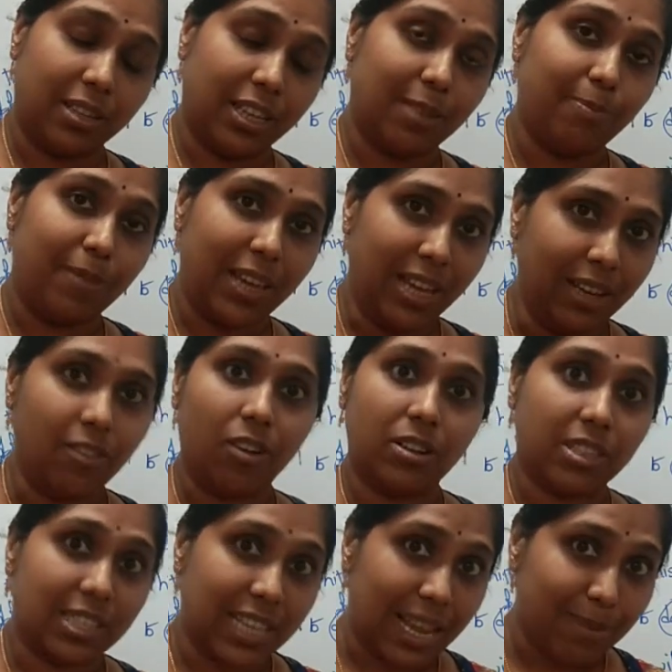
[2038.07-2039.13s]
give me or
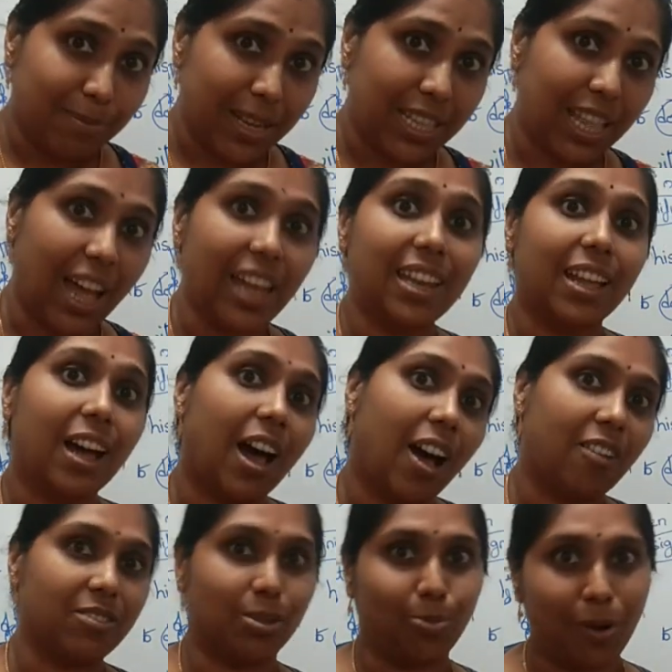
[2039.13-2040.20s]
sell me that
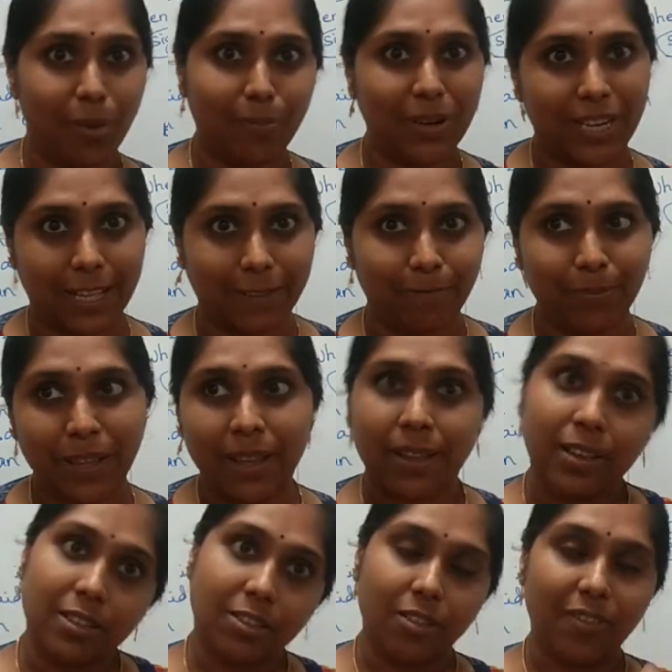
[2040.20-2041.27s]
house property.
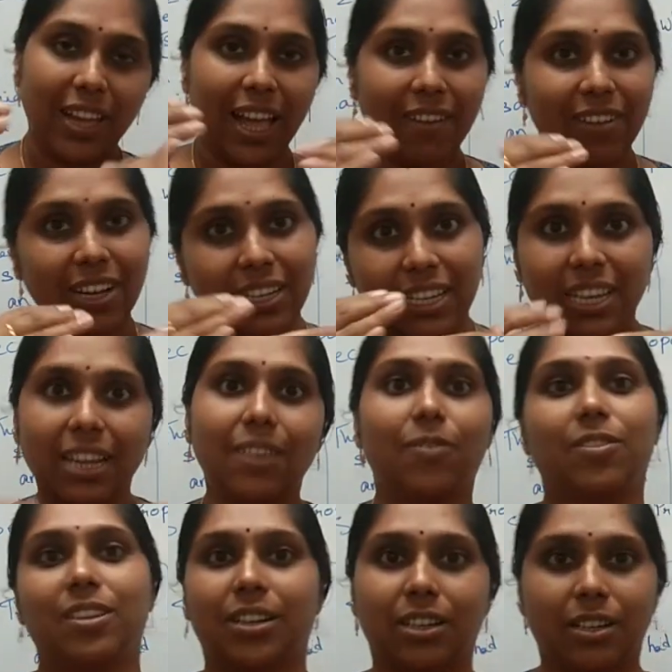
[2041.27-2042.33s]
So we have agreed
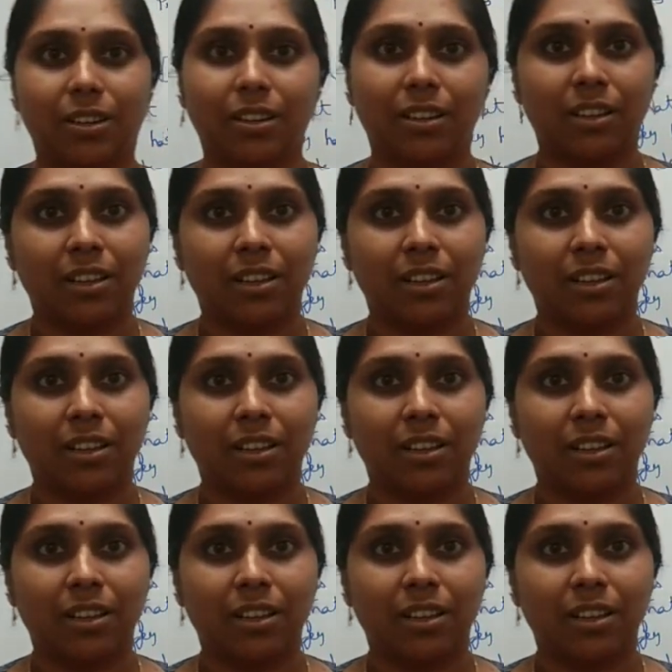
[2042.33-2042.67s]
for it.